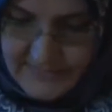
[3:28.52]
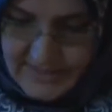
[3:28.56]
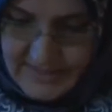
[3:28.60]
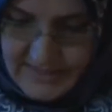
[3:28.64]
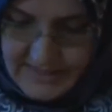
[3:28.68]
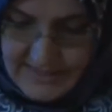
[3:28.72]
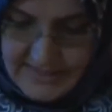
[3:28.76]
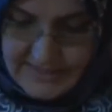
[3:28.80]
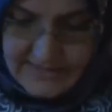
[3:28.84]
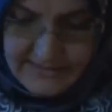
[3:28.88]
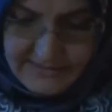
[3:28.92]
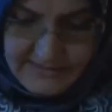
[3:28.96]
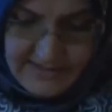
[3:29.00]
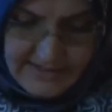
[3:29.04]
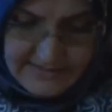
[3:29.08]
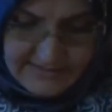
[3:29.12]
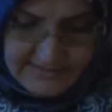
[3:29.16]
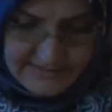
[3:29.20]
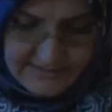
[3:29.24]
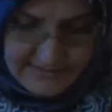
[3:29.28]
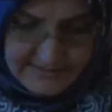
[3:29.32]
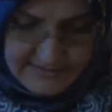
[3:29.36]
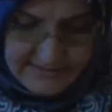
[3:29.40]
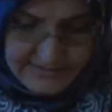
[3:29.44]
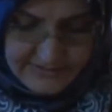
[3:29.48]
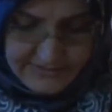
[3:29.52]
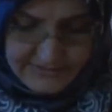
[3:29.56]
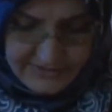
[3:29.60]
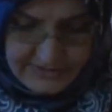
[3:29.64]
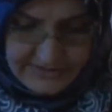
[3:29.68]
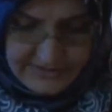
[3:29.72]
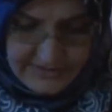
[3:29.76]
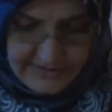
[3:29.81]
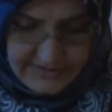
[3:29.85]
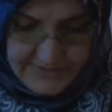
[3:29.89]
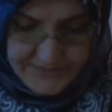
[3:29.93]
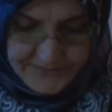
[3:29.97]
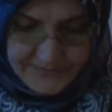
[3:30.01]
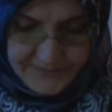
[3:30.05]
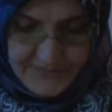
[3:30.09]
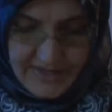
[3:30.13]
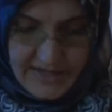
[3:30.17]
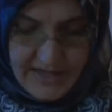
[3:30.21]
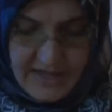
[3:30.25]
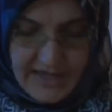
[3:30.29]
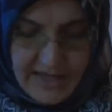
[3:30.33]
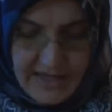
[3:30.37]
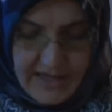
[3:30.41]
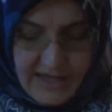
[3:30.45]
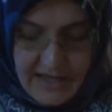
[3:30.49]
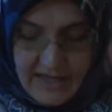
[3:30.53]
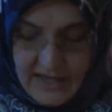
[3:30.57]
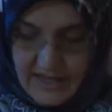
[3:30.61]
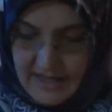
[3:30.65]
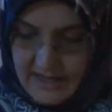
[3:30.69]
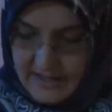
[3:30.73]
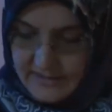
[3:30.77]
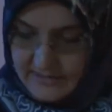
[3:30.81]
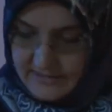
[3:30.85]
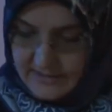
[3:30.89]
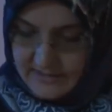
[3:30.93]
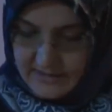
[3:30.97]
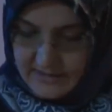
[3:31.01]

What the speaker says: analyze it, inshallah. And